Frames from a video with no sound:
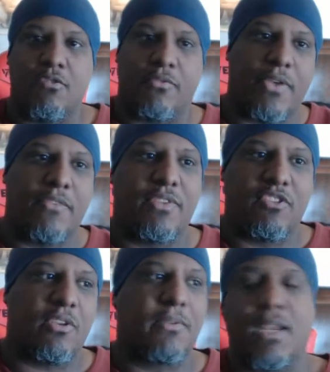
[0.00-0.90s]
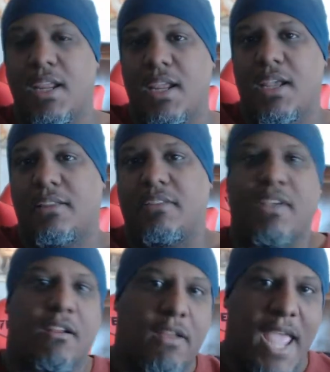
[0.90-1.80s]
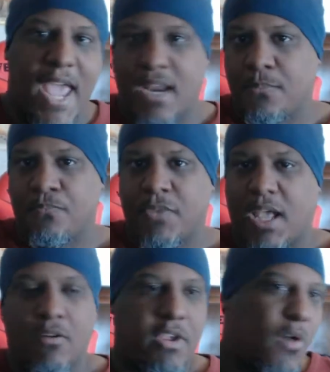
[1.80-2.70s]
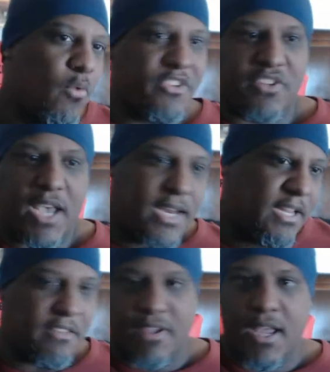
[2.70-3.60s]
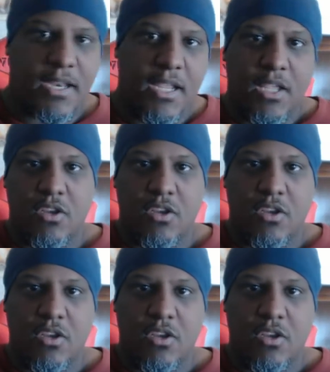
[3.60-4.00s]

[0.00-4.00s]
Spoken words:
If I see something that's out of hand, I don't care what side it is on.